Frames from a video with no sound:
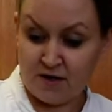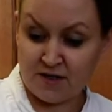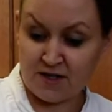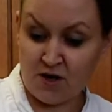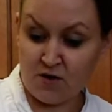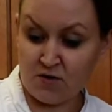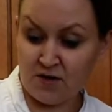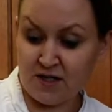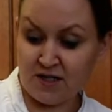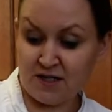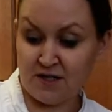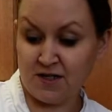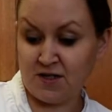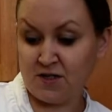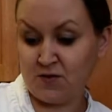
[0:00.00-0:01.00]
So this
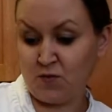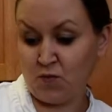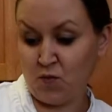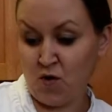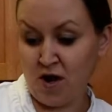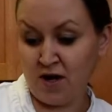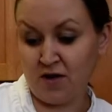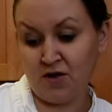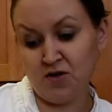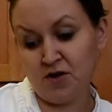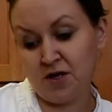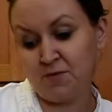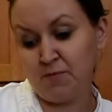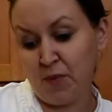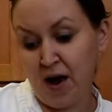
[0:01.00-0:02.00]
is one, you
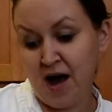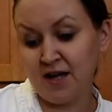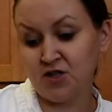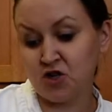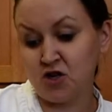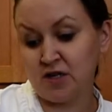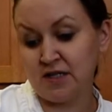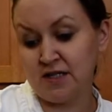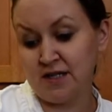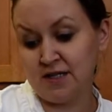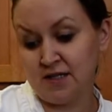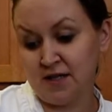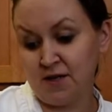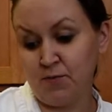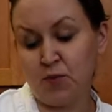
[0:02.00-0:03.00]
can buy jerk
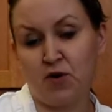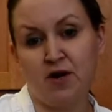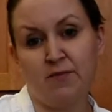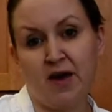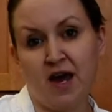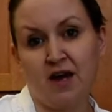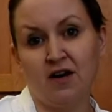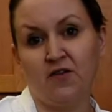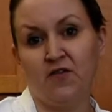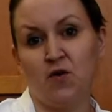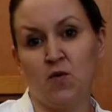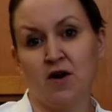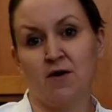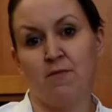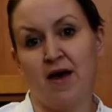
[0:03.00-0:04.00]
seasoning pre-made. If you
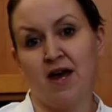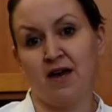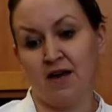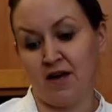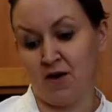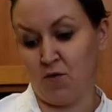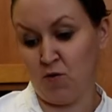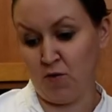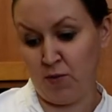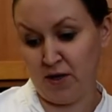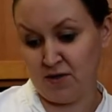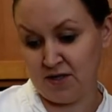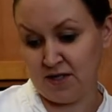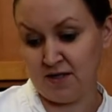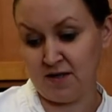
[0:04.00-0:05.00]
want to make it, we'll
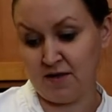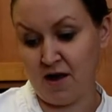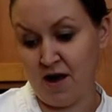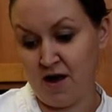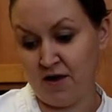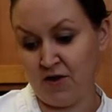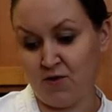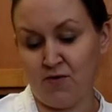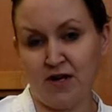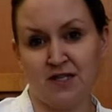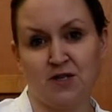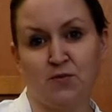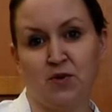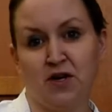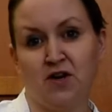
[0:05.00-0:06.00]
post the
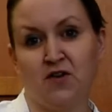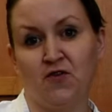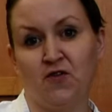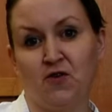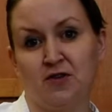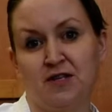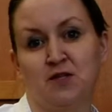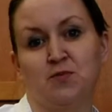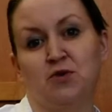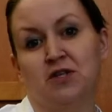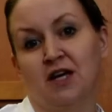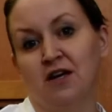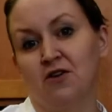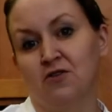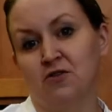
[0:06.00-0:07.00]
recipe for this
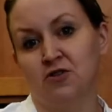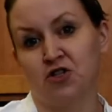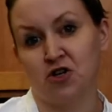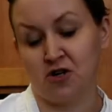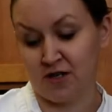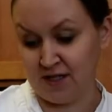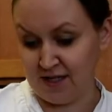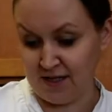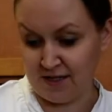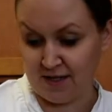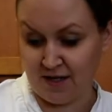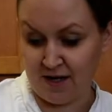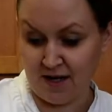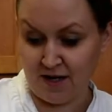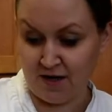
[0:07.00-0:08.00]
particular jerk
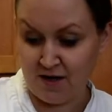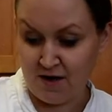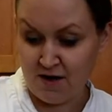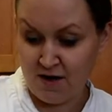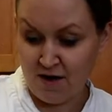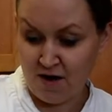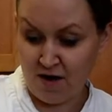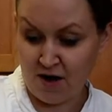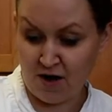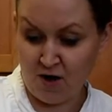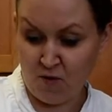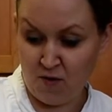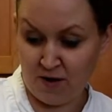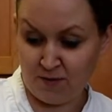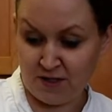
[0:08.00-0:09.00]
seasoning on
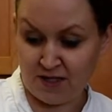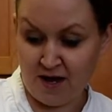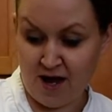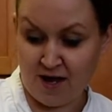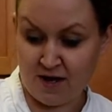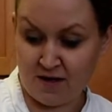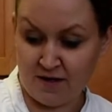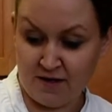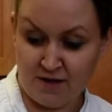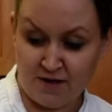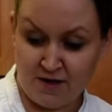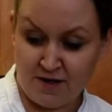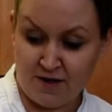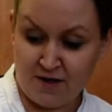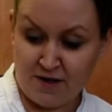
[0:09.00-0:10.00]
our website.
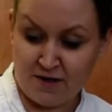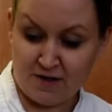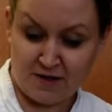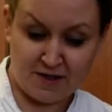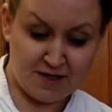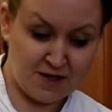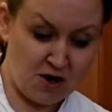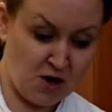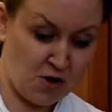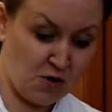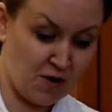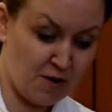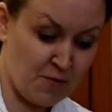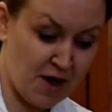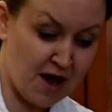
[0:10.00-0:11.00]
So
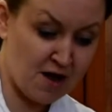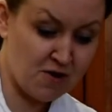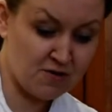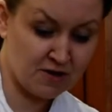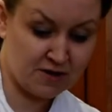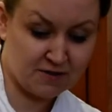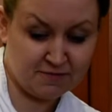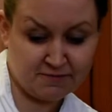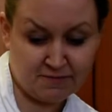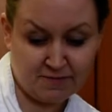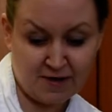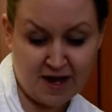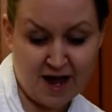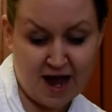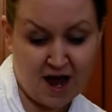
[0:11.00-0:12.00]
about
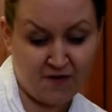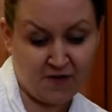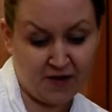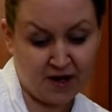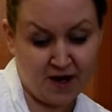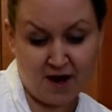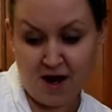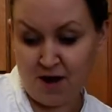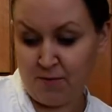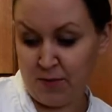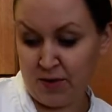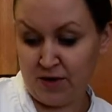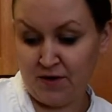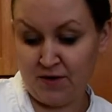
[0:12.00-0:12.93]
a 1/2 cup.